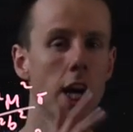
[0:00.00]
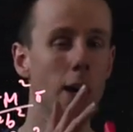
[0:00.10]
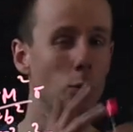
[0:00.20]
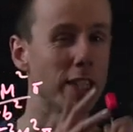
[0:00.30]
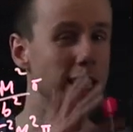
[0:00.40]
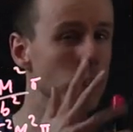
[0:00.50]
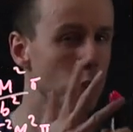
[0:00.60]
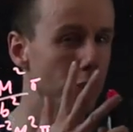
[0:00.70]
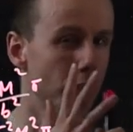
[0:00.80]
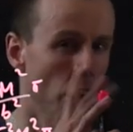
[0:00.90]
We didn't
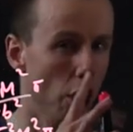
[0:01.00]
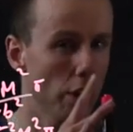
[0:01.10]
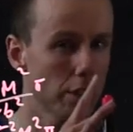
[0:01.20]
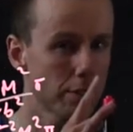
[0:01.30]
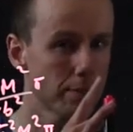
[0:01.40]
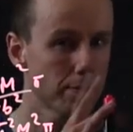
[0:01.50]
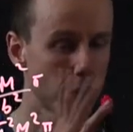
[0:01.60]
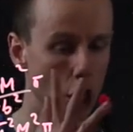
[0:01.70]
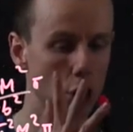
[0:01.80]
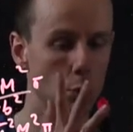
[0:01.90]
do it for
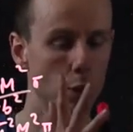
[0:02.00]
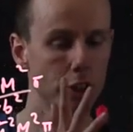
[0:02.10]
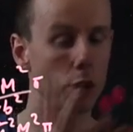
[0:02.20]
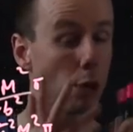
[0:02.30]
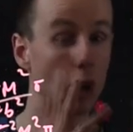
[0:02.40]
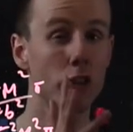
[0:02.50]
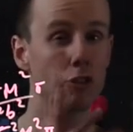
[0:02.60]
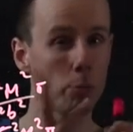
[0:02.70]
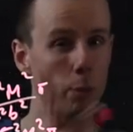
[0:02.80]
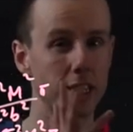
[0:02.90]
the r coordinate. We could
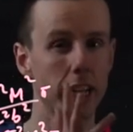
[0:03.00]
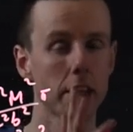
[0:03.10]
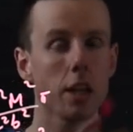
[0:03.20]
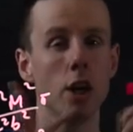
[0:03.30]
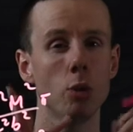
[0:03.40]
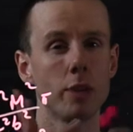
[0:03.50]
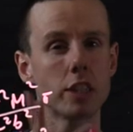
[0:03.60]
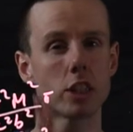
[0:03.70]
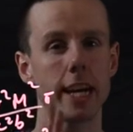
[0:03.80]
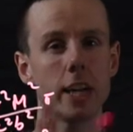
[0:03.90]
have, but we didn't. We
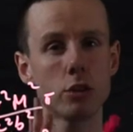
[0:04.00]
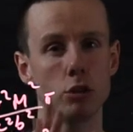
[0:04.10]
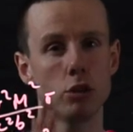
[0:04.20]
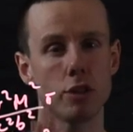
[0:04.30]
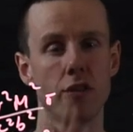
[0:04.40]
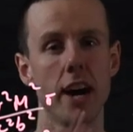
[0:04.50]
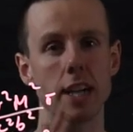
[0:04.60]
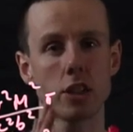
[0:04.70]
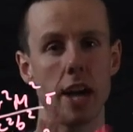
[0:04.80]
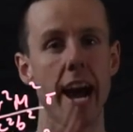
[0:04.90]
instead used the
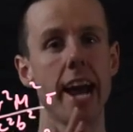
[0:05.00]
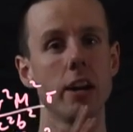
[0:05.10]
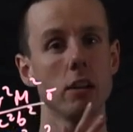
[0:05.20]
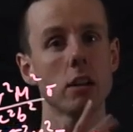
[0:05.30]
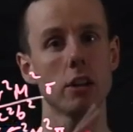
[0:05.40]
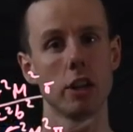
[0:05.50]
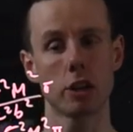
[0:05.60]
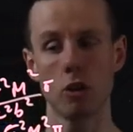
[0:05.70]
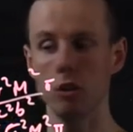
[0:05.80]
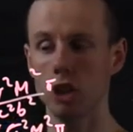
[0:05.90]
fact that L, the
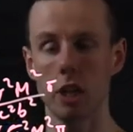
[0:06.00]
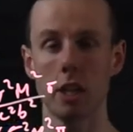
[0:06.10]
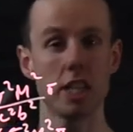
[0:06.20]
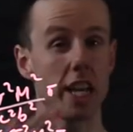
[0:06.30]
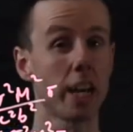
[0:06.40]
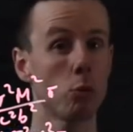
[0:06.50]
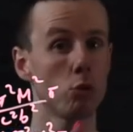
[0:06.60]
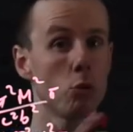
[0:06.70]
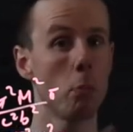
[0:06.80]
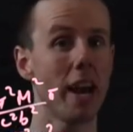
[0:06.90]
Lagrangian, is equal
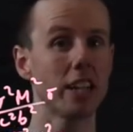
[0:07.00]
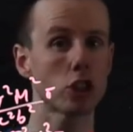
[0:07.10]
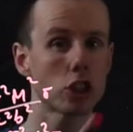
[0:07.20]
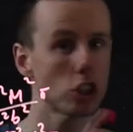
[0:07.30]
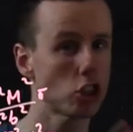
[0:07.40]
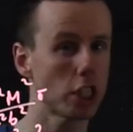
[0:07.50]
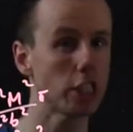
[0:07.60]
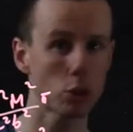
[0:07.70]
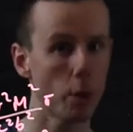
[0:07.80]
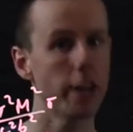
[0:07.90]
to minus c
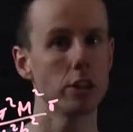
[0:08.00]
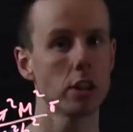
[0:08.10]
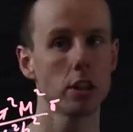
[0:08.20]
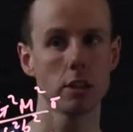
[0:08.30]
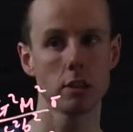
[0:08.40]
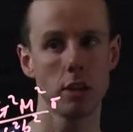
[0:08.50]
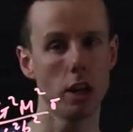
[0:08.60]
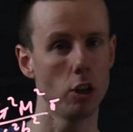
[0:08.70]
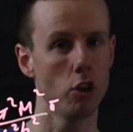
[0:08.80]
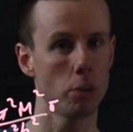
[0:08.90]
squared
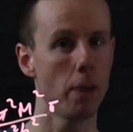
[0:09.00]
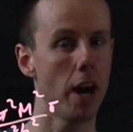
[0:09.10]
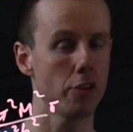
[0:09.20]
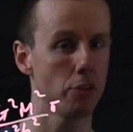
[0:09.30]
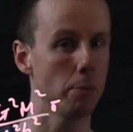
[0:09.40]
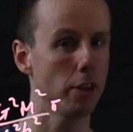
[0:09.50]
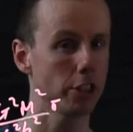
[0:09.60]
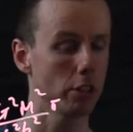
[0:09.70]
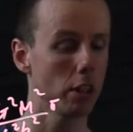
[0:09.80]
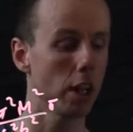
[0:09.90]
along the path of the
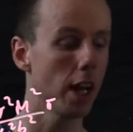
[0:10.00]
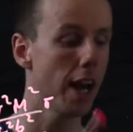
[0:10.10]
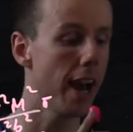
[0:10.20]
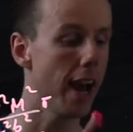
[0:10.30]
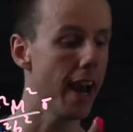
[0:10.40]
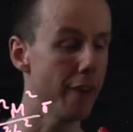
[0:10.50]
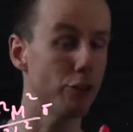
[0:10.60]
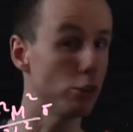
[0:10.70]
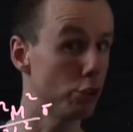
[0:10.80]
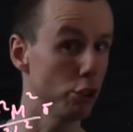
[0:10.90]
particle, if
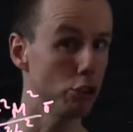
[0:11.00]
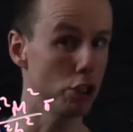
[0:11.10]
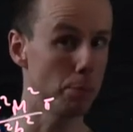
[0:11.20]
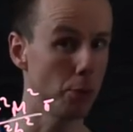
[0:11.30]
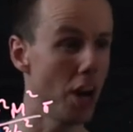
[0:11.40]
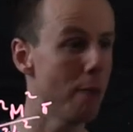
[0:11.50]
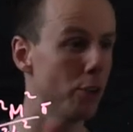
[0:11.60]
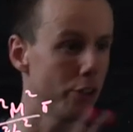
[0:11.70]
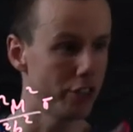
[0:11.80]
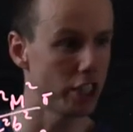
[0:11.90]
you choose the
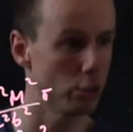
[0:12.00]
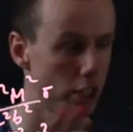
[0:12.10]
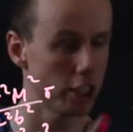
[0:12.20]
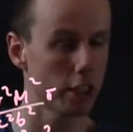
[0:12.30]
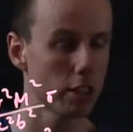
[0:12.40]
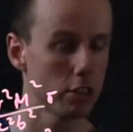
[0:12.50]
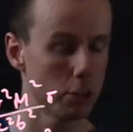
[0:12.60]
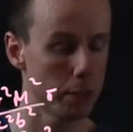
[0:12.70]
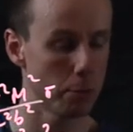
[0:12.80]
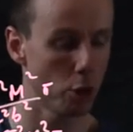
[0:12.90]
parameter of the geodesic to
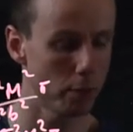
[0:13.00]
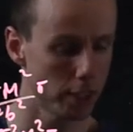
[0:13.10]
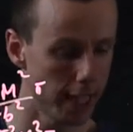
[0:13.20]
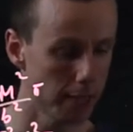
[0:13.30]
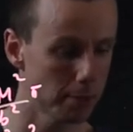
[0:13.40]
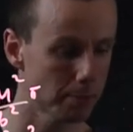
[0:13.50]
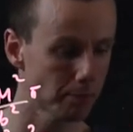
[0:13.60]
be the proper time.